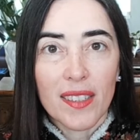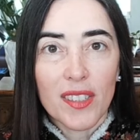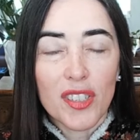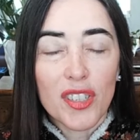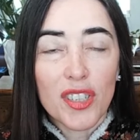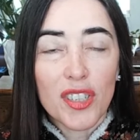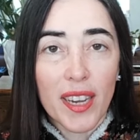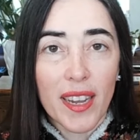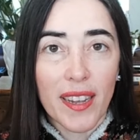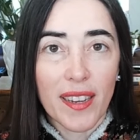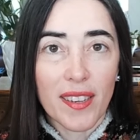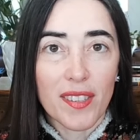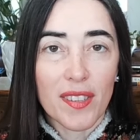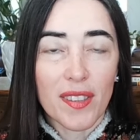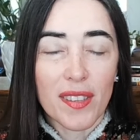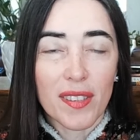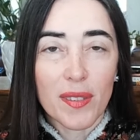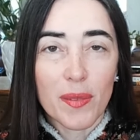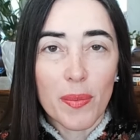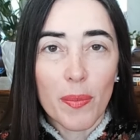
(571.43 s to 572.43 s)
change,
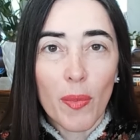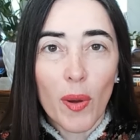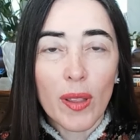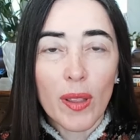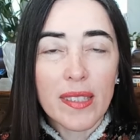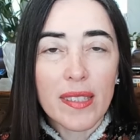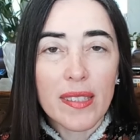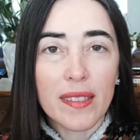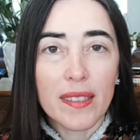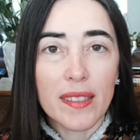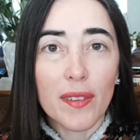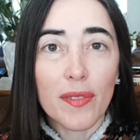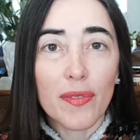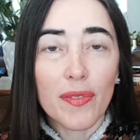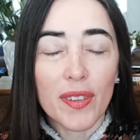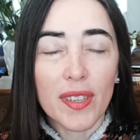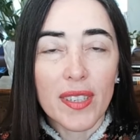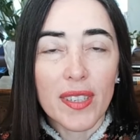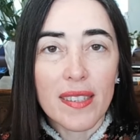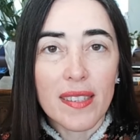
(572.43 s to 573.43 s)
the smallest
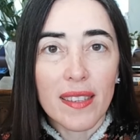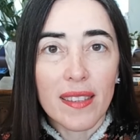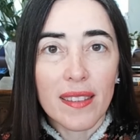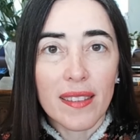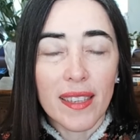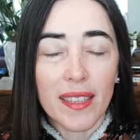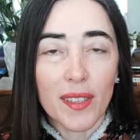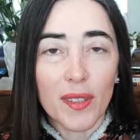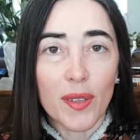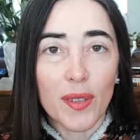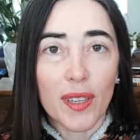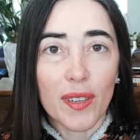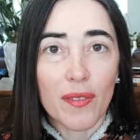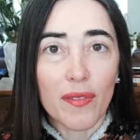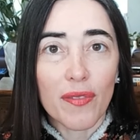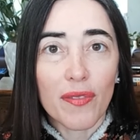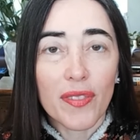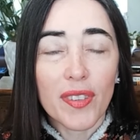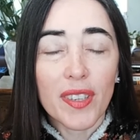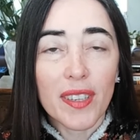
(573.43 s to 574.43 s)
difference that you can
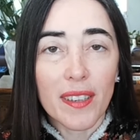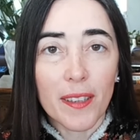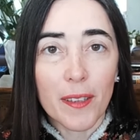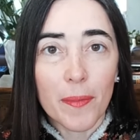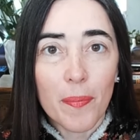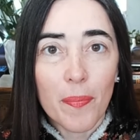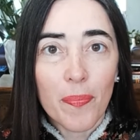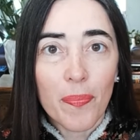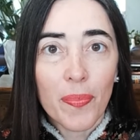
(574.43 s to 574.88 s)
feel